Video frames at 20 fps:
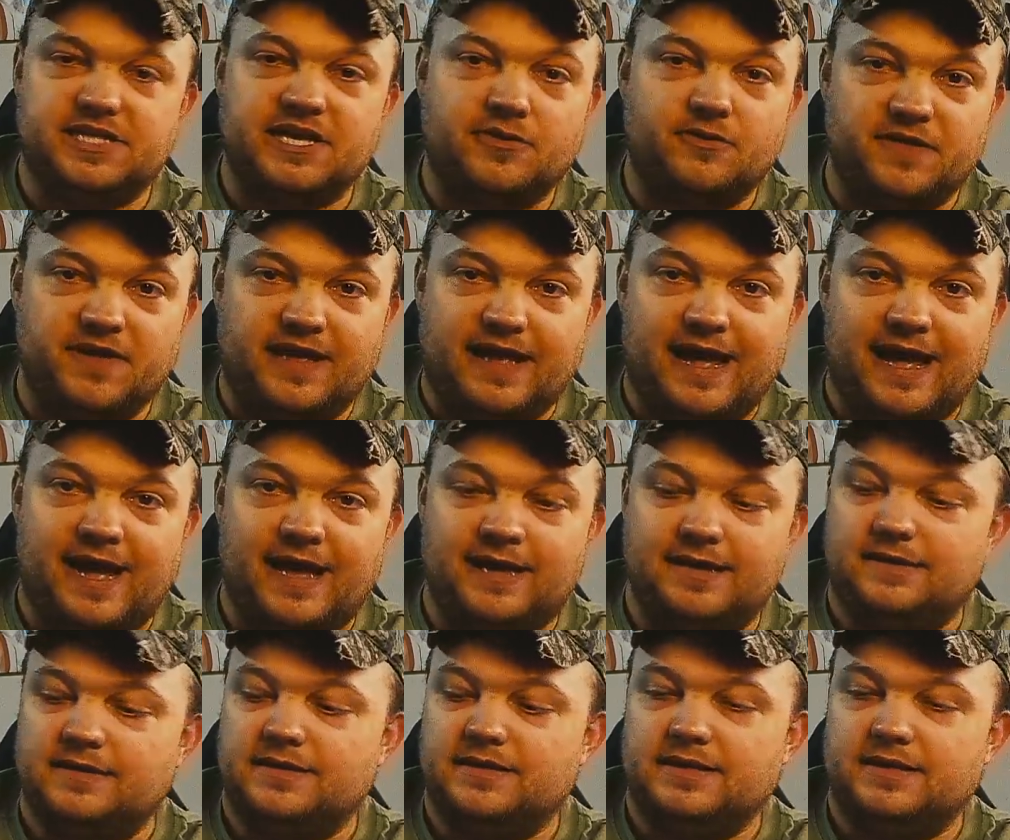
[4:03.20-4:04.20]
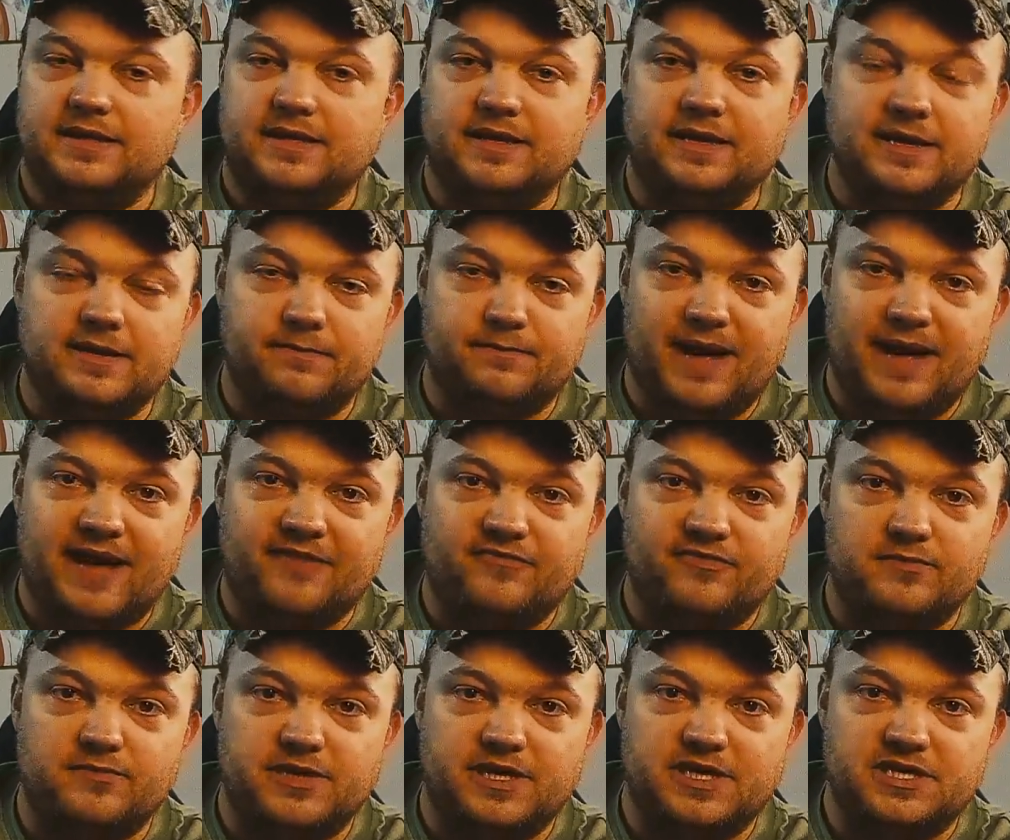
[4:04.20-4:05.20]
with a cat, get a bat
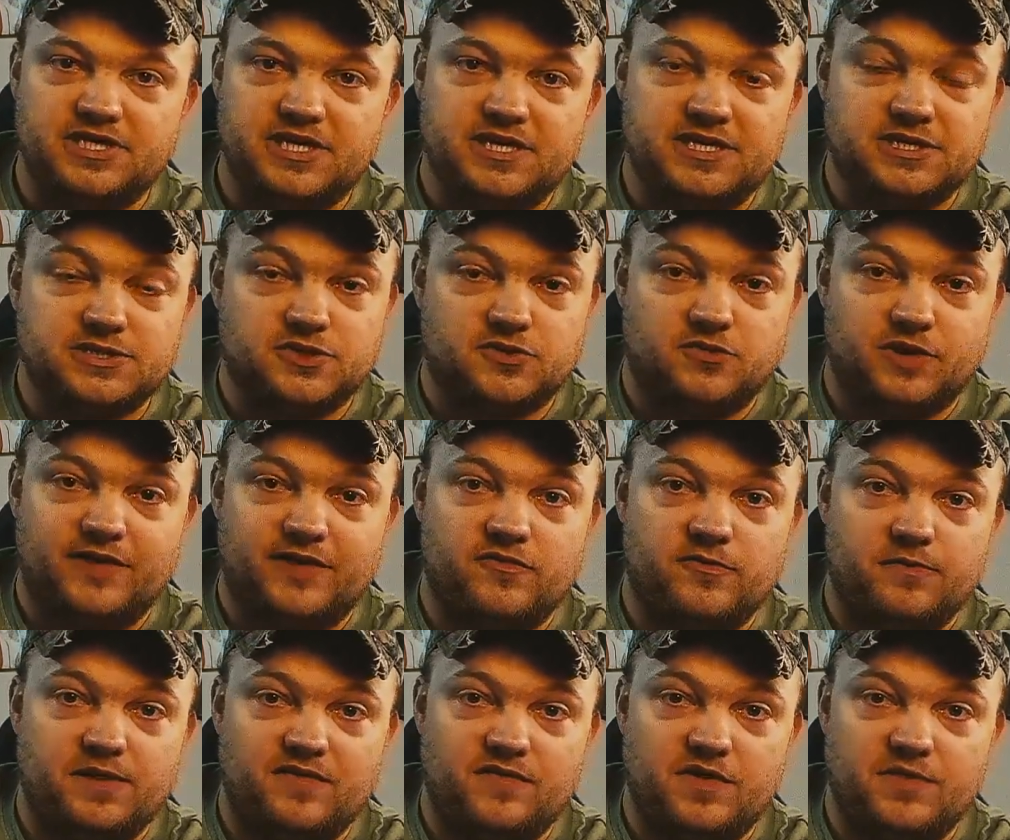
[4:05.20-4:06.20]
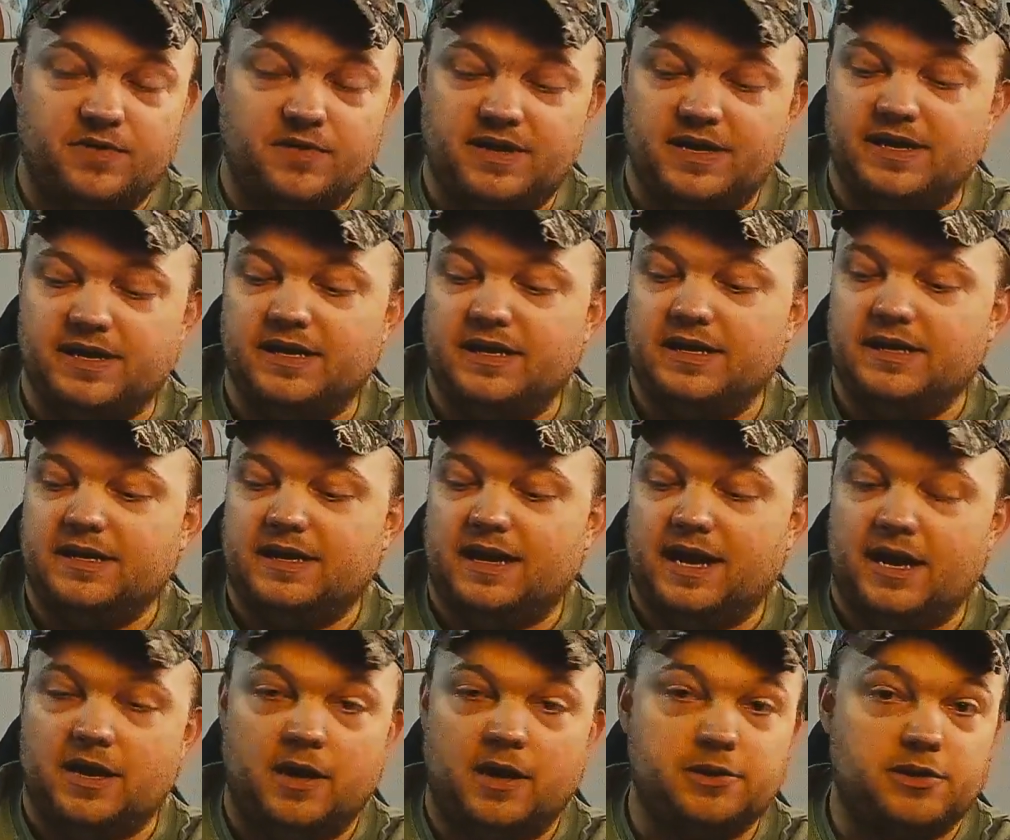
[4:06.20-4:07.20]
from Z G because they're great for PvP,
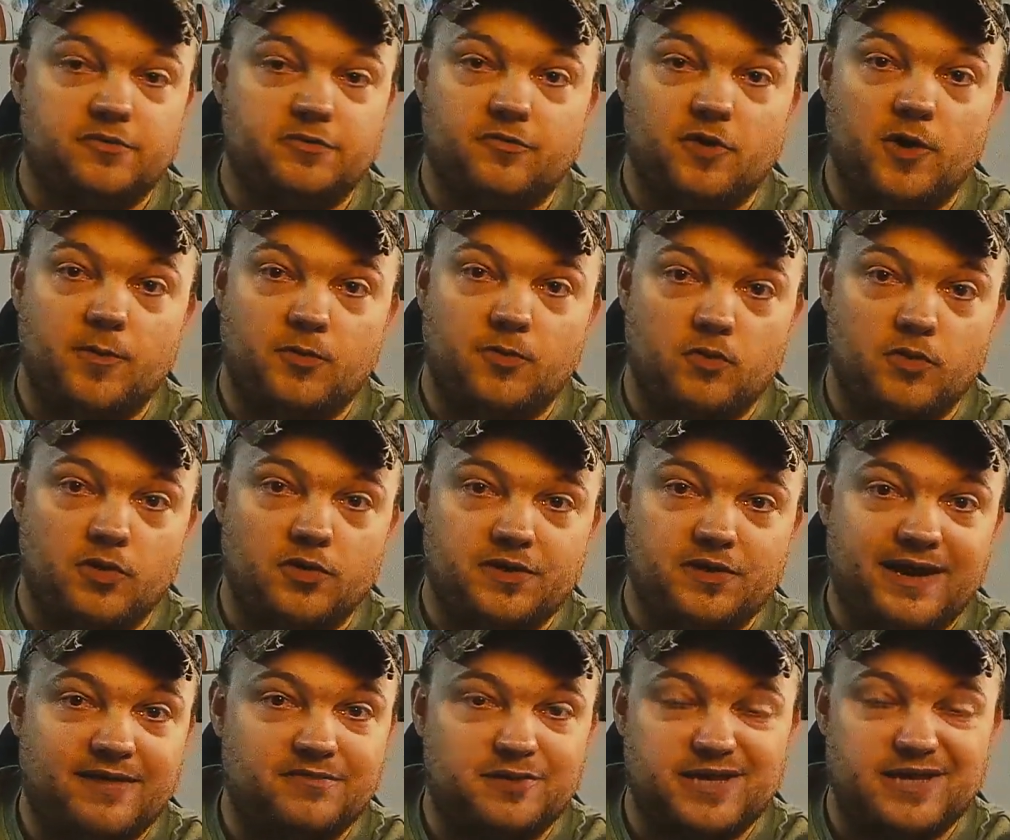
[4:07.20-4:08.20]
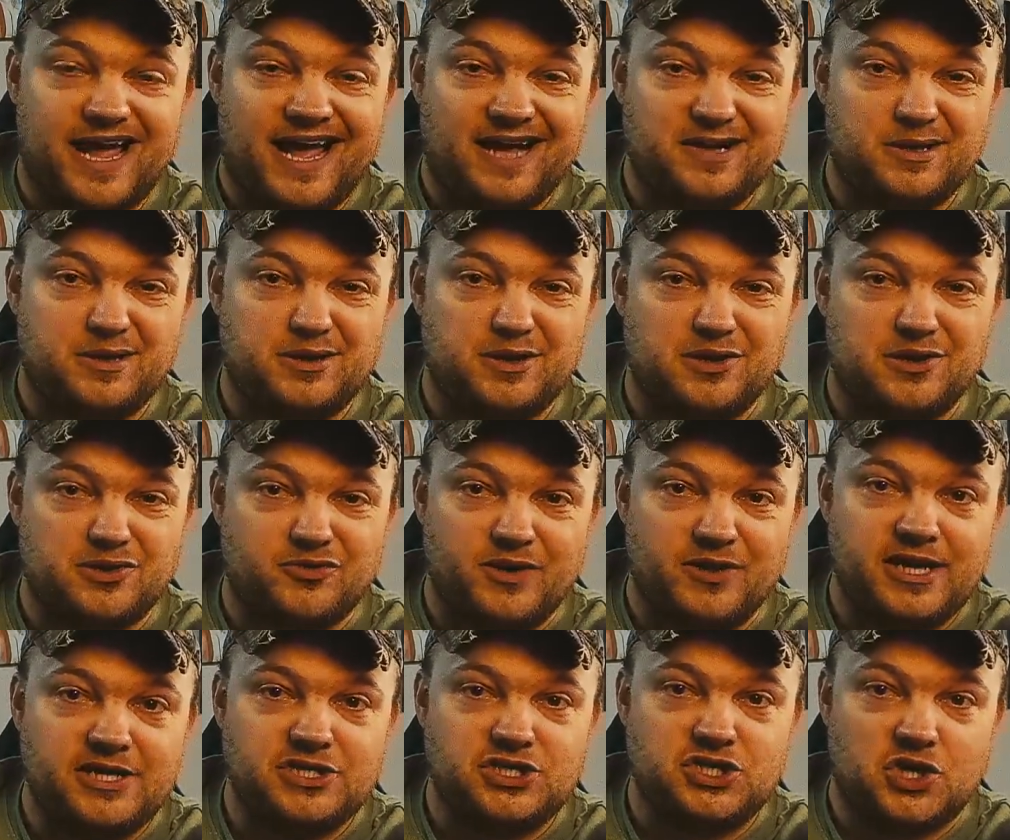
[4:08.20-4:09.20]
and also for open world, you have access to
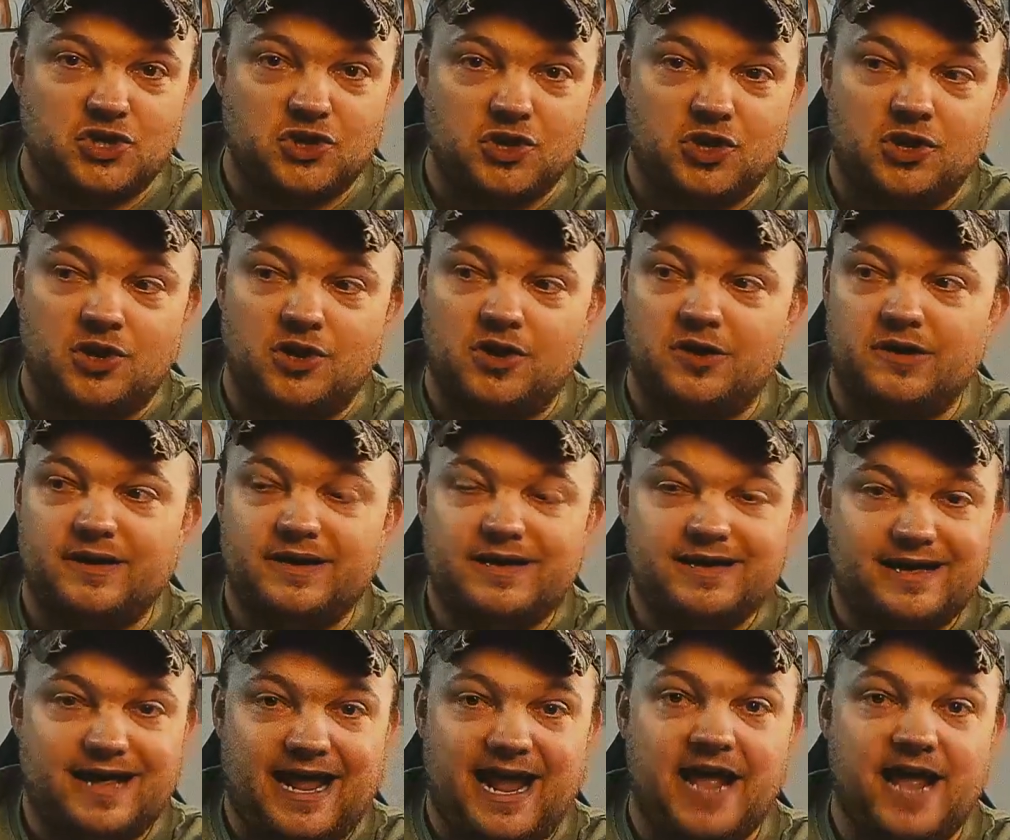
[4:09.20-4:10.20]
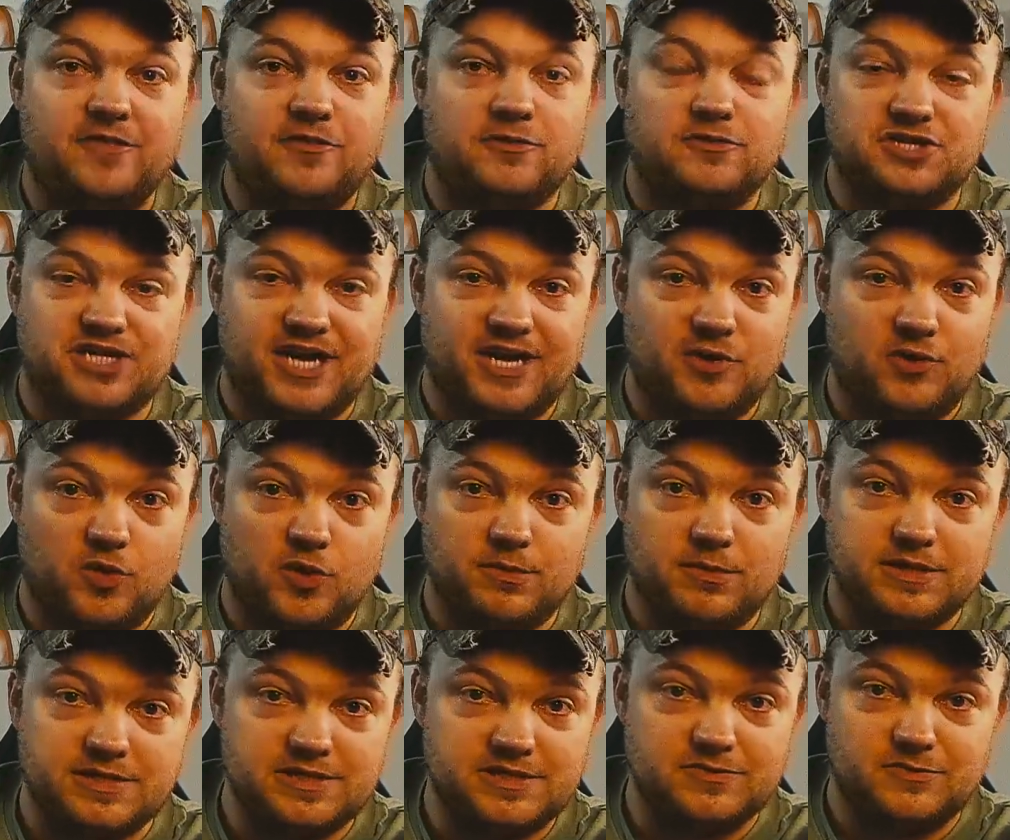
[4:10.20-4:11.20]
Screech, Claw, and they're
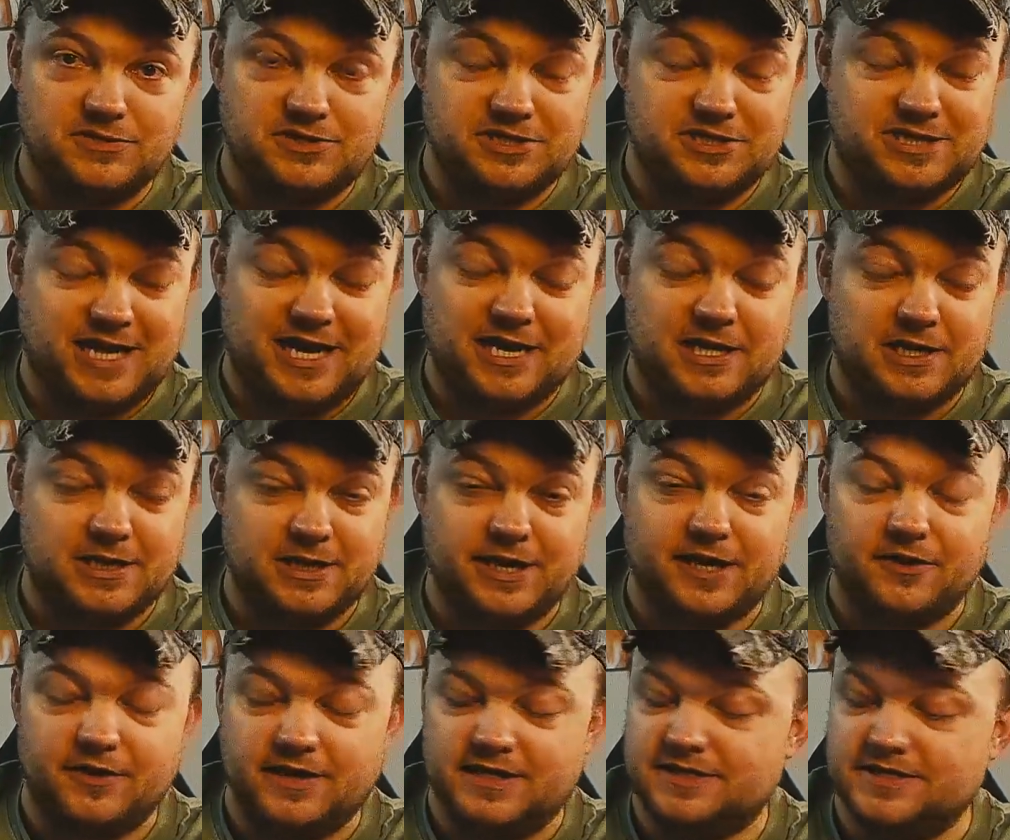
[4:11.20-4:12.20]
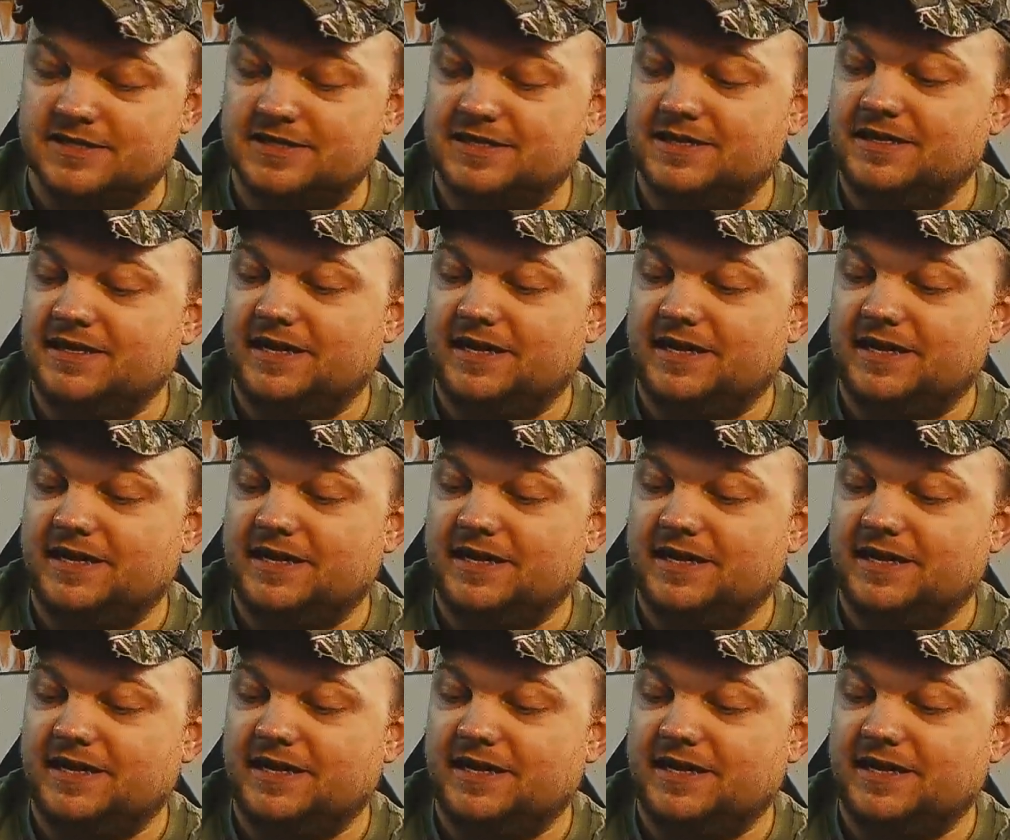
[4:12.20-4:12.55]
ginormous, which is kind of hilarious.